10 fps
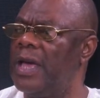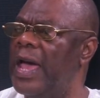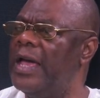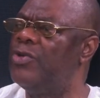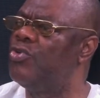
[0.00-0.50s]

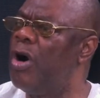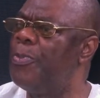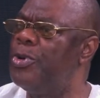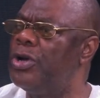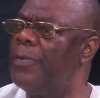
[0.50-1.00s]
It will
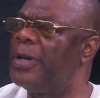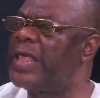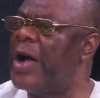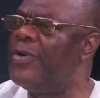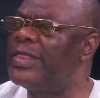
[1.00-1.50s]
open doors. But
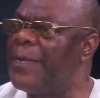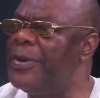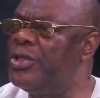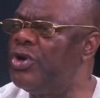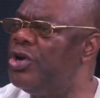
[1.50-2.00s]
are we
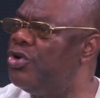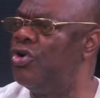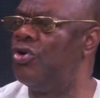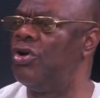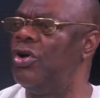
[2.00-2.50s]
tapping into it?
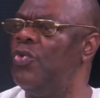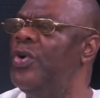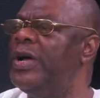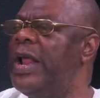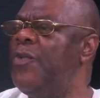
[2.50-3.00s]
No.
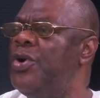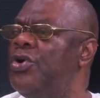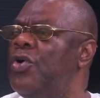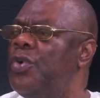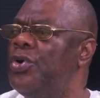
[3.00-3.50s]
We claim we
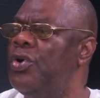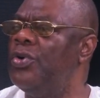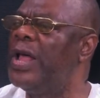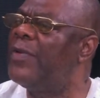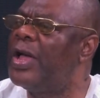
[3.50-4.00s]
know.
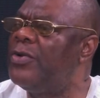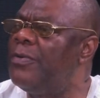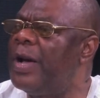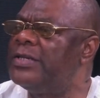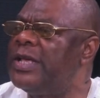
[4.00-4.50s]
That's why the
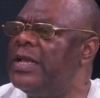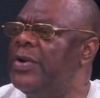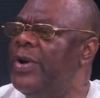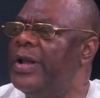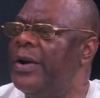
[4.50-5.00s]
woman stayed
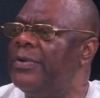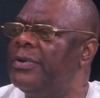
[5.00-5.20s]
away now.